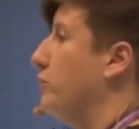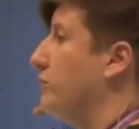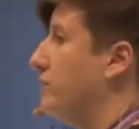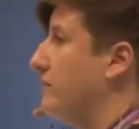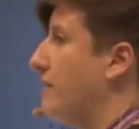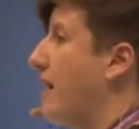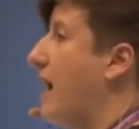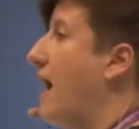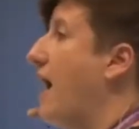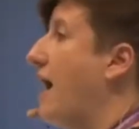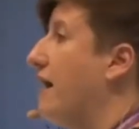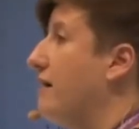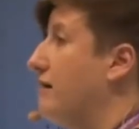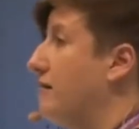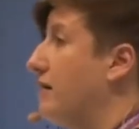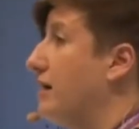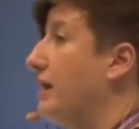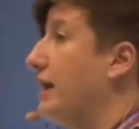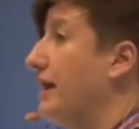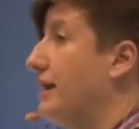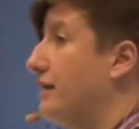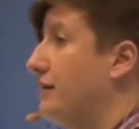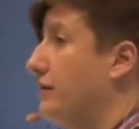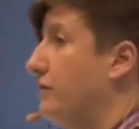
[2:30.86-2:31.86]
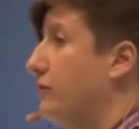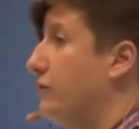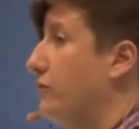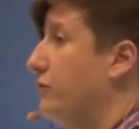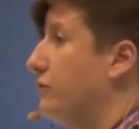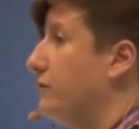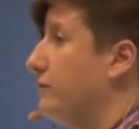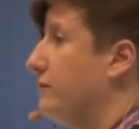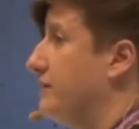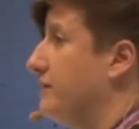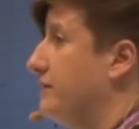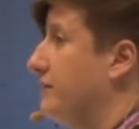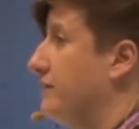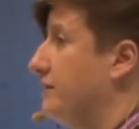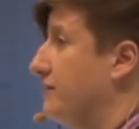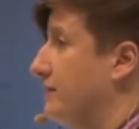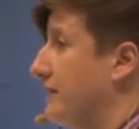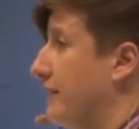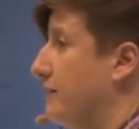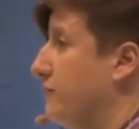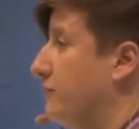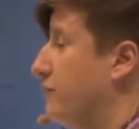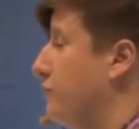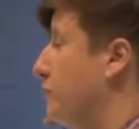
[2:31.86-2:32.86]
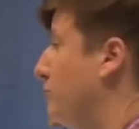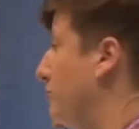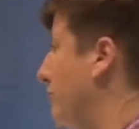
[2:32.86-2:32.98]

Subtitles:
would have a higher likelihood of a successful